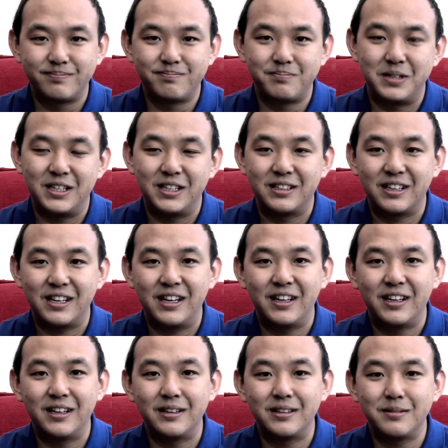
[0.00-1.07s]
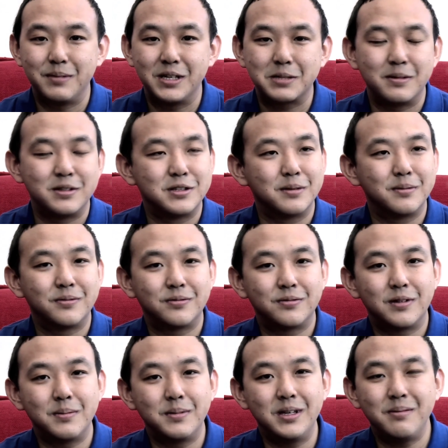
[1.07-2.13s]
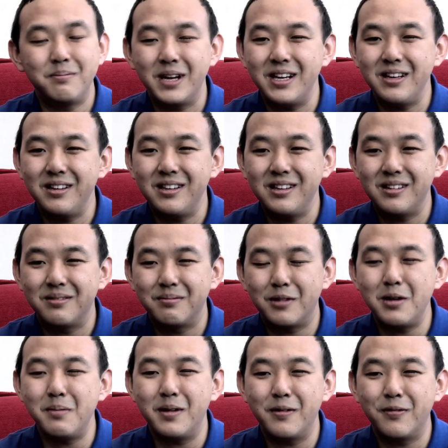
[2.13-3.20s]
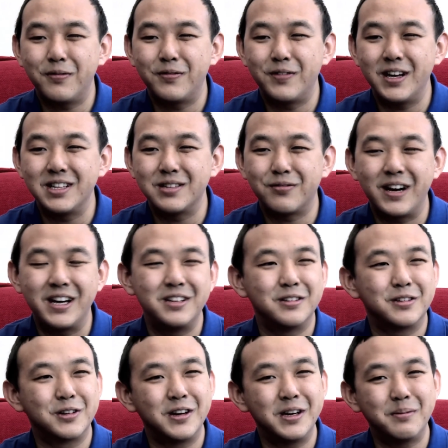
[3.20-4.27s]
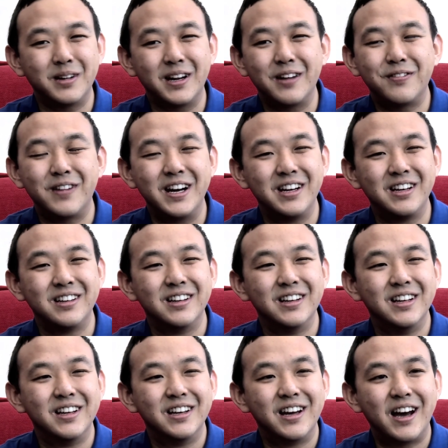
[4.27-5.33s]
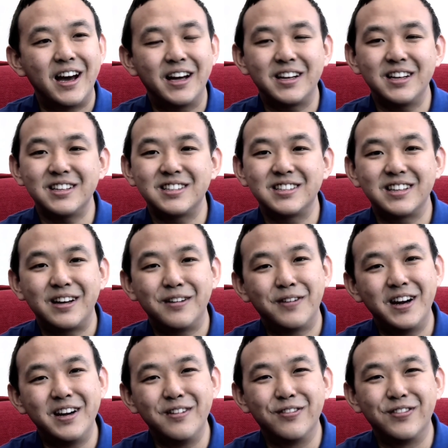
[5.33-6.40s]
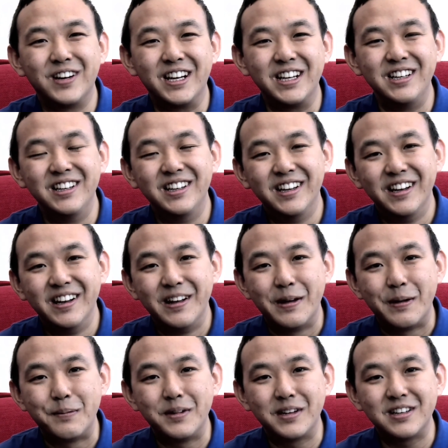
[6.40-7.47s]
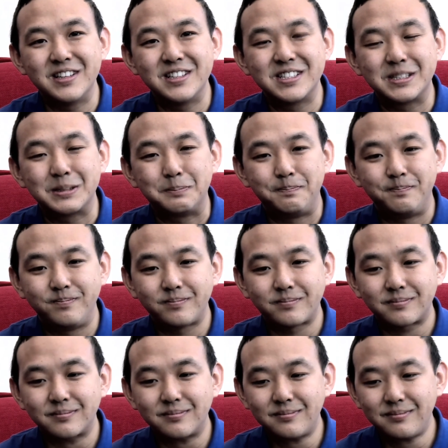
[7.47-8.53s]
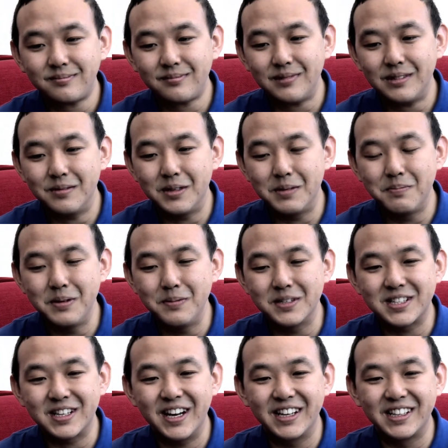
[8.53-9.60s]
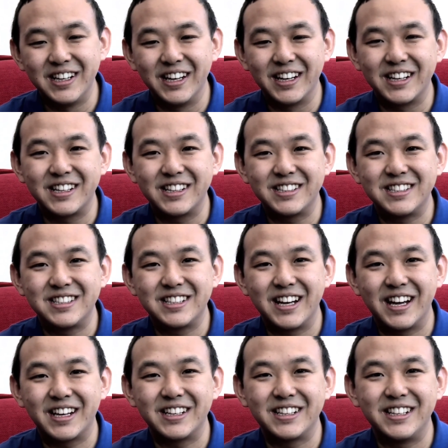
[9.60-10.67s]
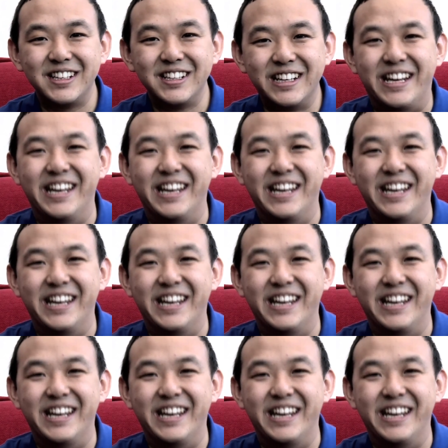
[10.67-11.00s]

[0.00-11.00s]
But it makes my job, for me, all my friends find it annoying, but I find it fun, because when people start acting like a kid,